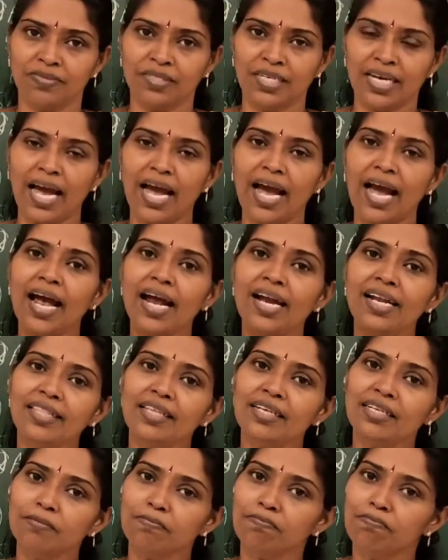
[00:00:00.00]
and the
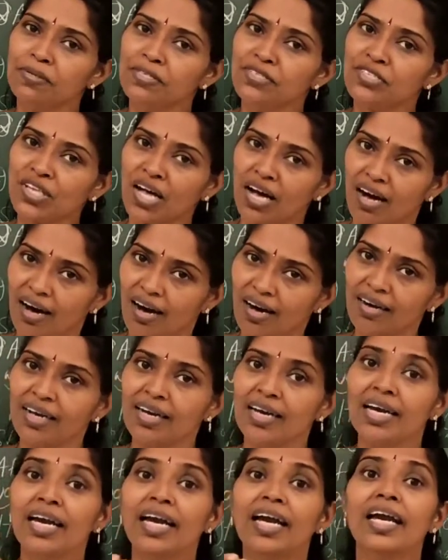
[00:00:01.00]
ripples are
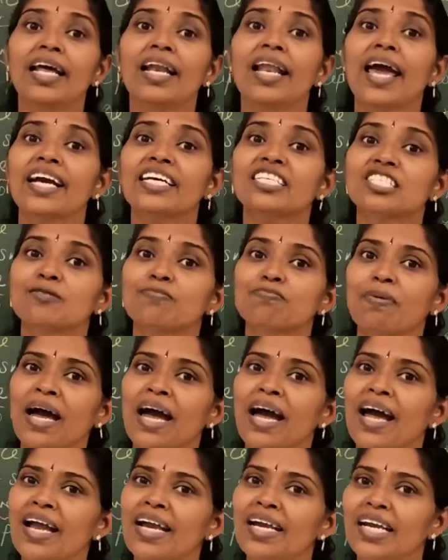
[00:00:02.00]
in
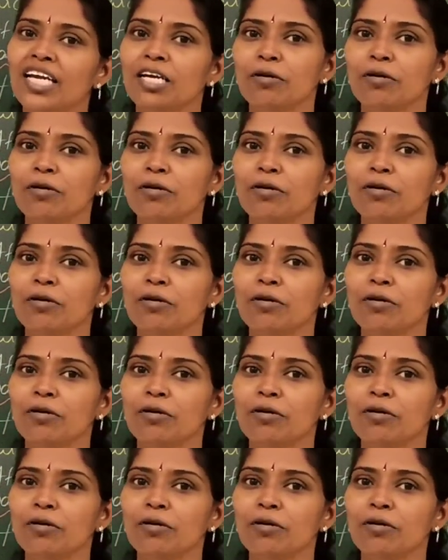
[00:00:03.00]
expanding